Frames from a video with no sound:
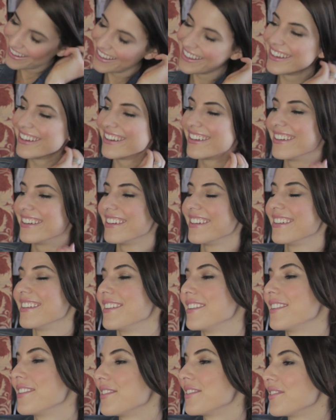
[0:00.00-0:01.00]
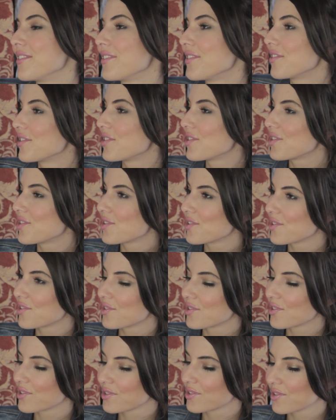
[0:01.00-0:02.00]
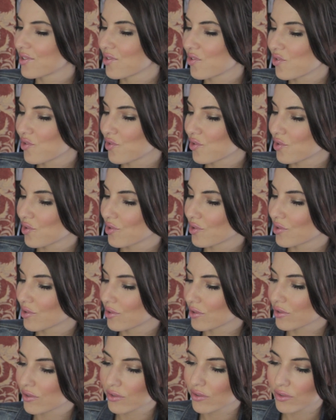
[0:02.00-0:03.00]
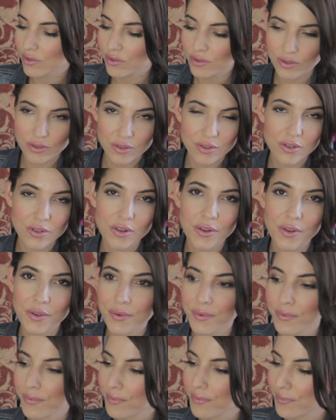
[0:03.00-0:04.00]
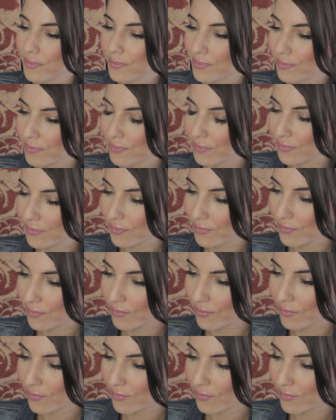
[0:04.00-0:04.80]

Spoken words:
The person shown says nothing.